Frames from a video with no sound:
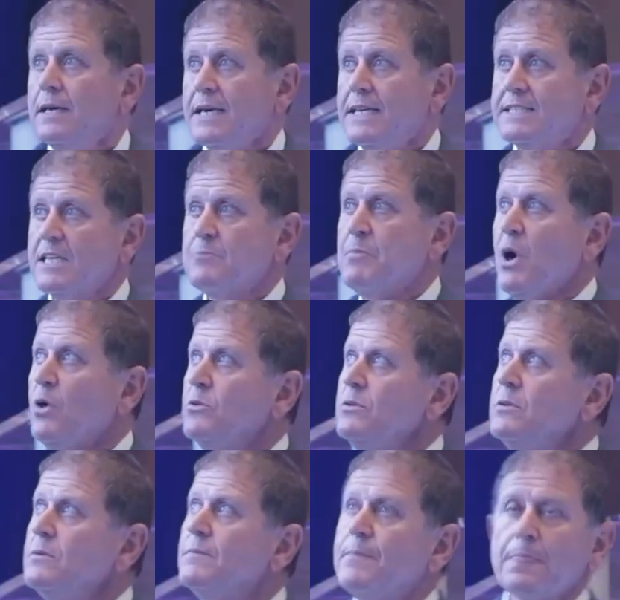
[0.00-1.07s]
Is it
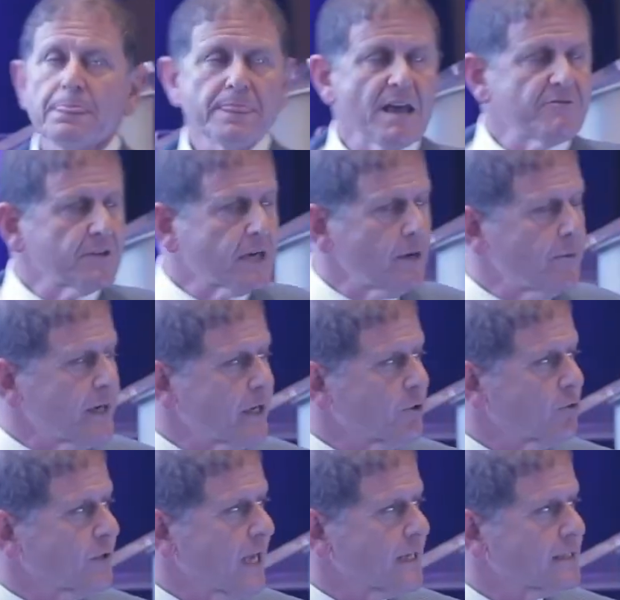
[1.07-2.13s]
bone? Definitely we need
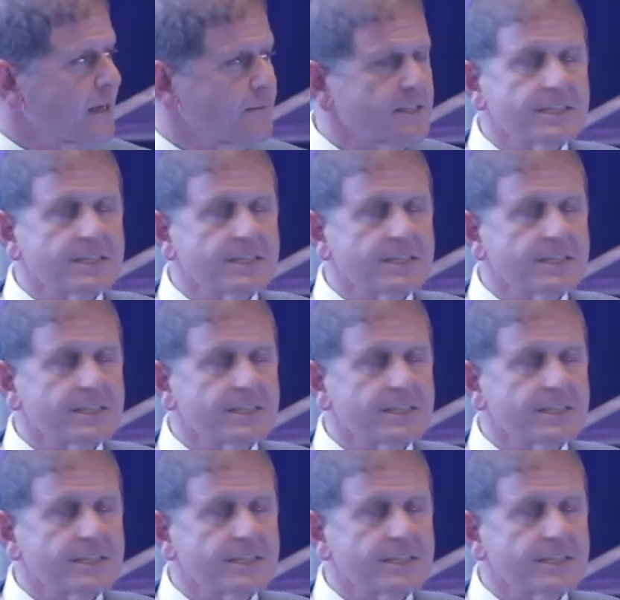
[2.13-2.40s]
to take some